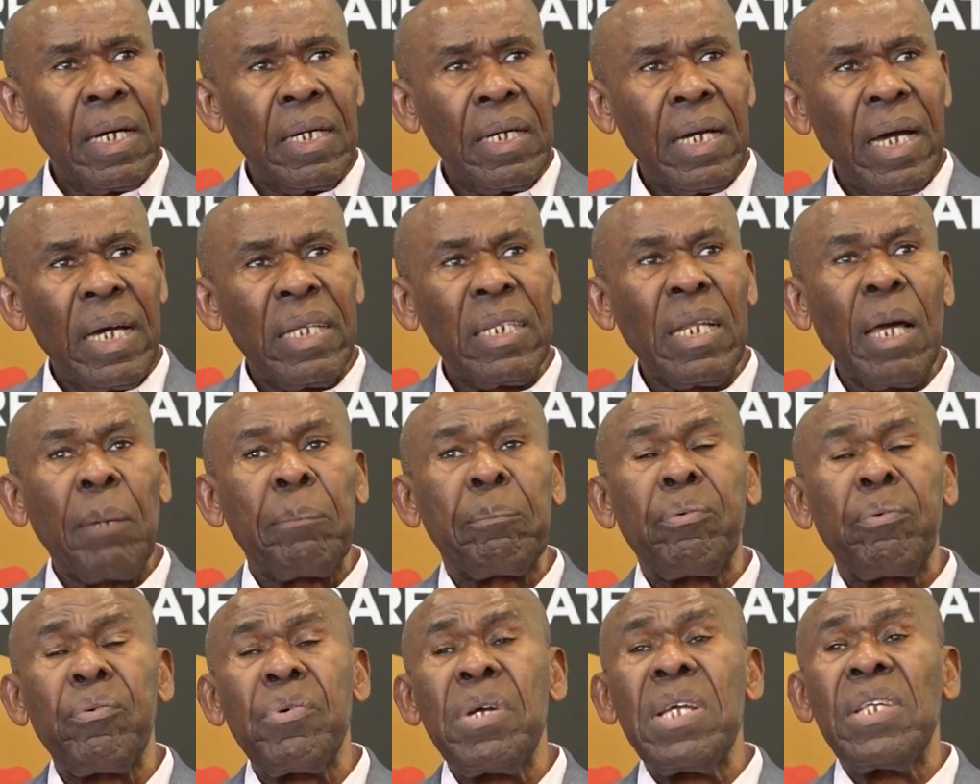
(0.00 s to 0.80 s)

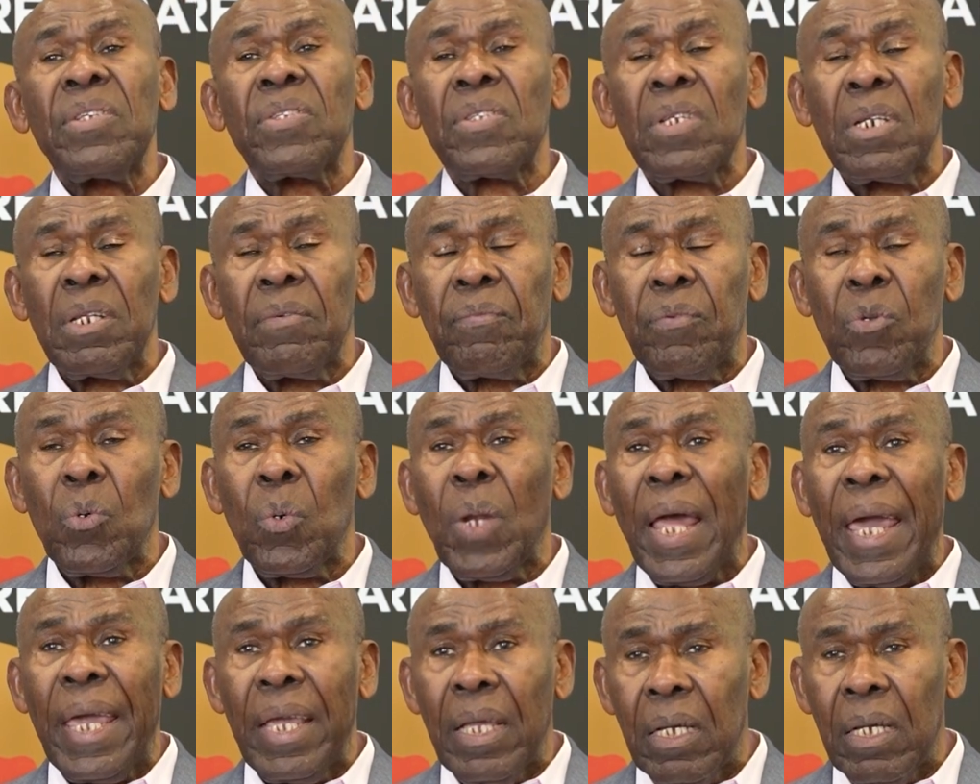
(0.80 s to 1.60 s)
appraisal, if you
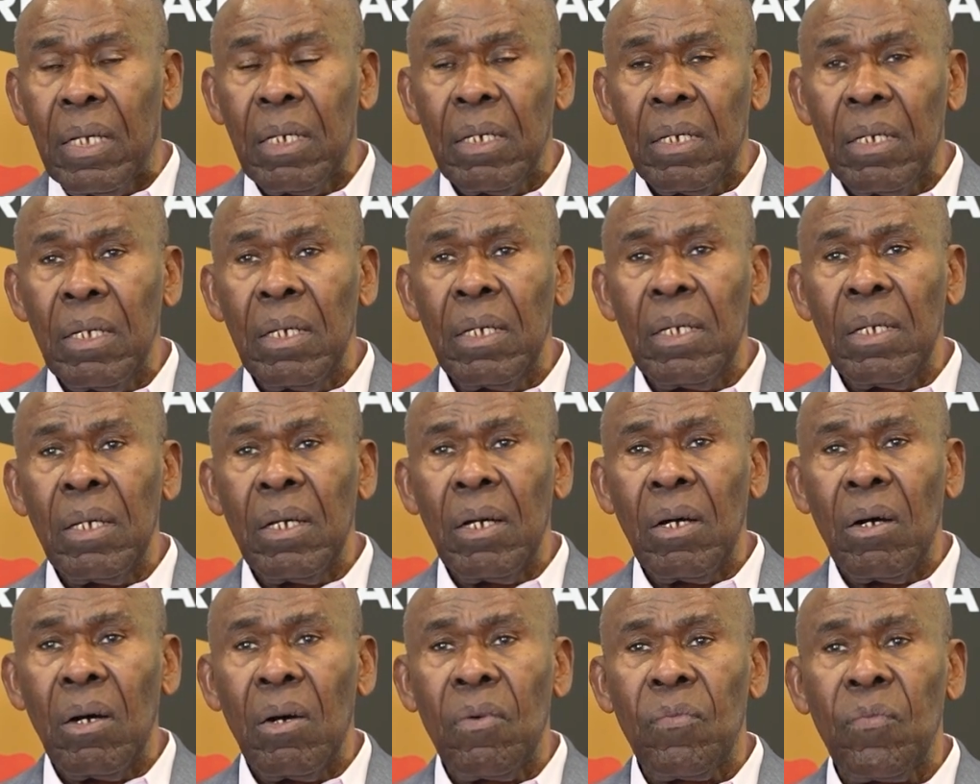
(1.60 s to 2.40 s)
like,
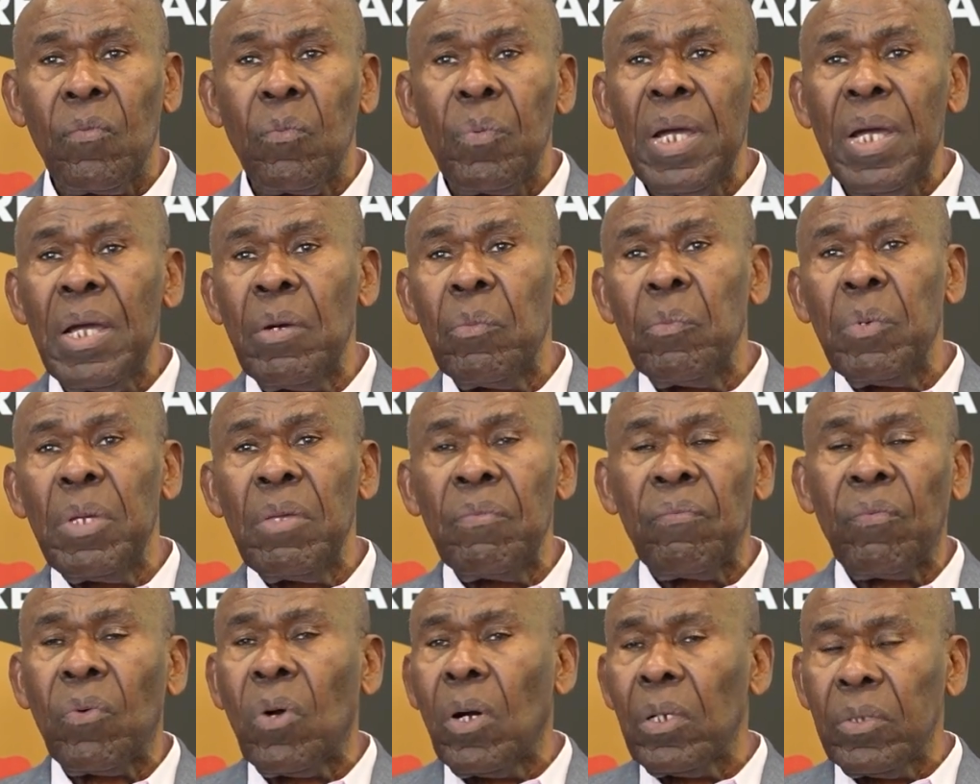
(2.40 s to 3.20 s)
of where
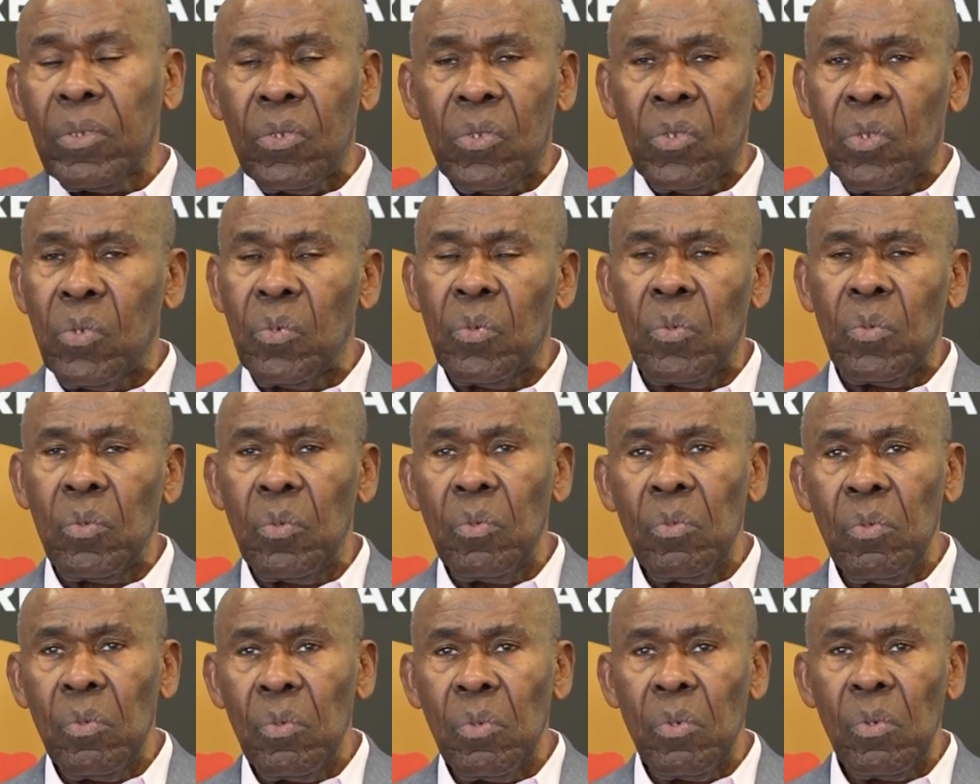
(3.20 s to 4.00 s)
we've got
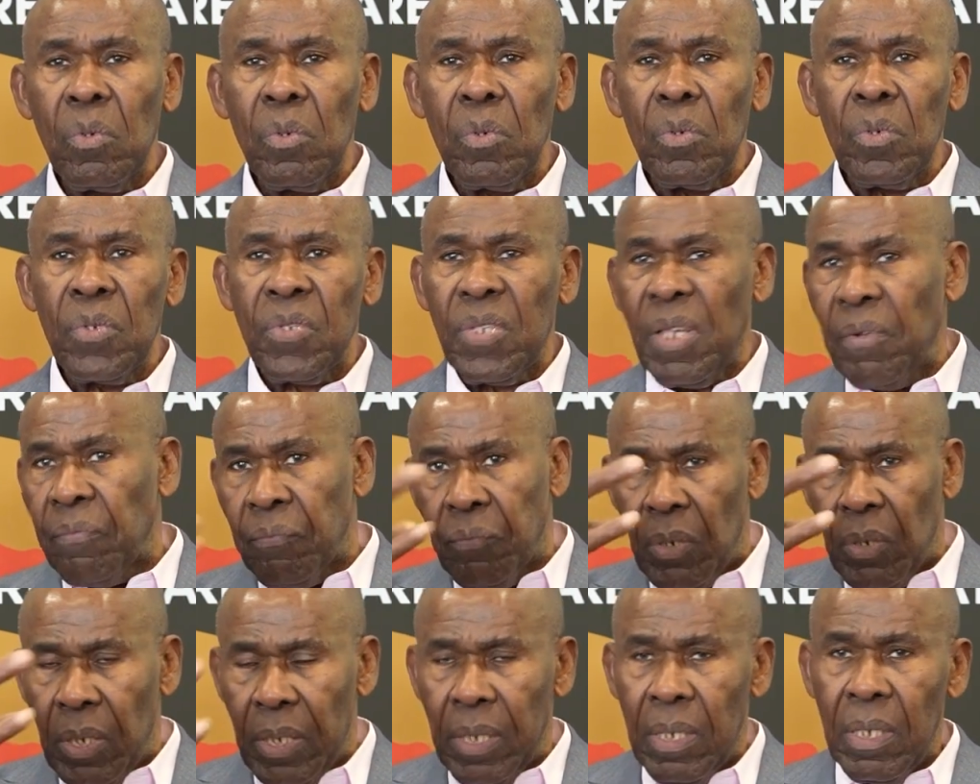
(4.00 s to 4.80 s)
to
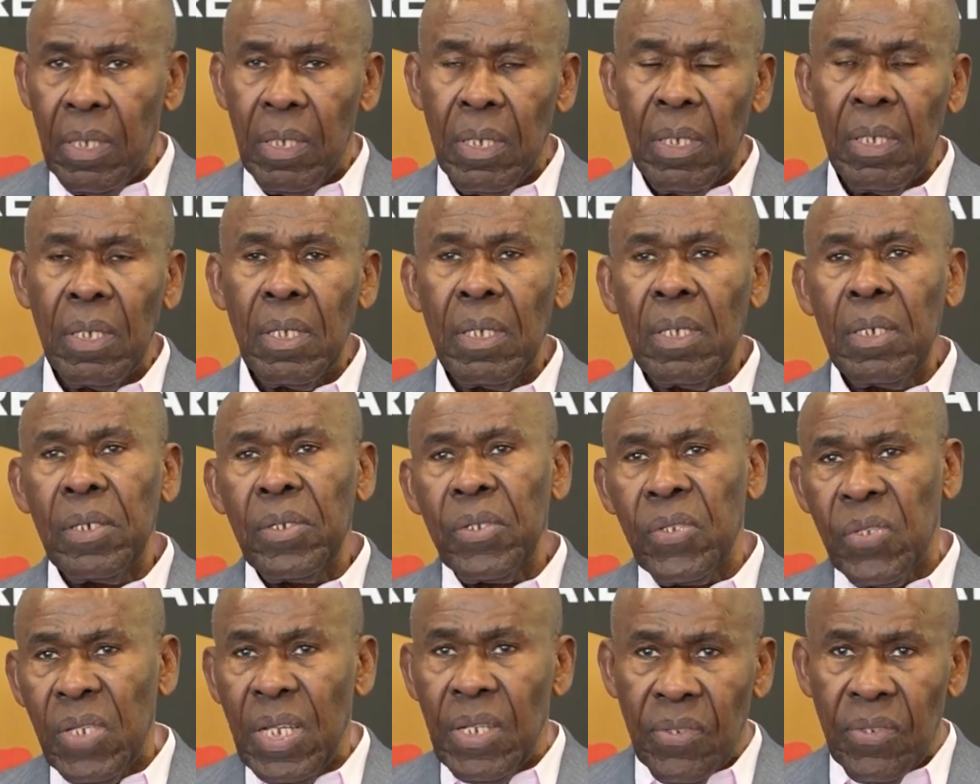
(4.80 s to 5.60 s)
severally
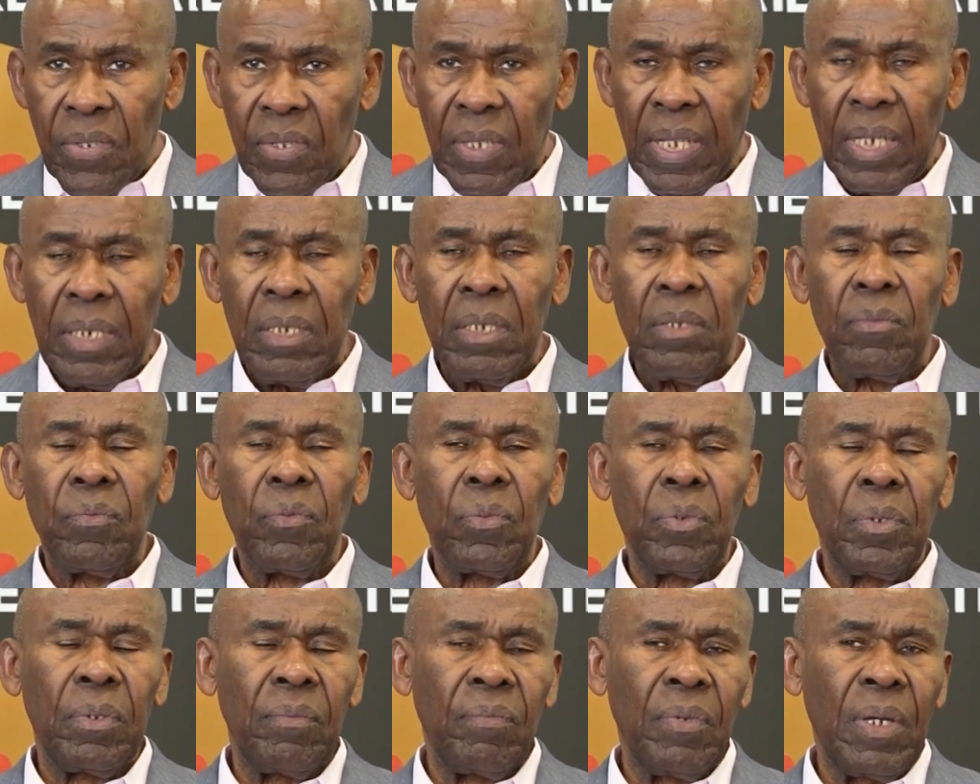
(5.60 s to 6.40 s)
since
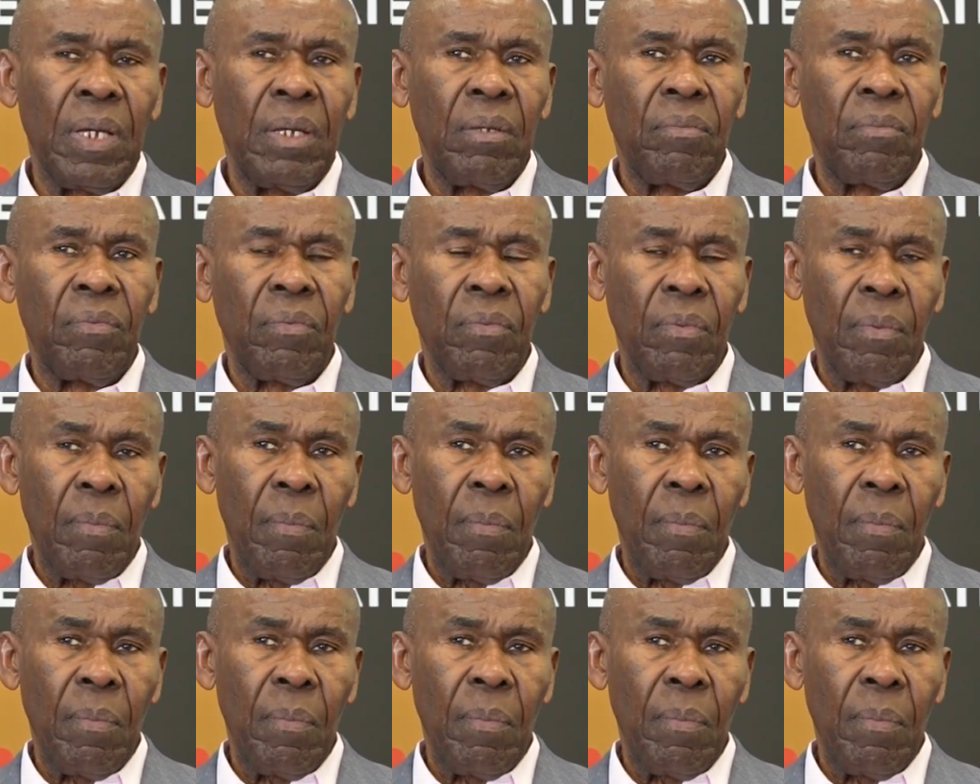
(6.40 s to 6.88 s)
1945.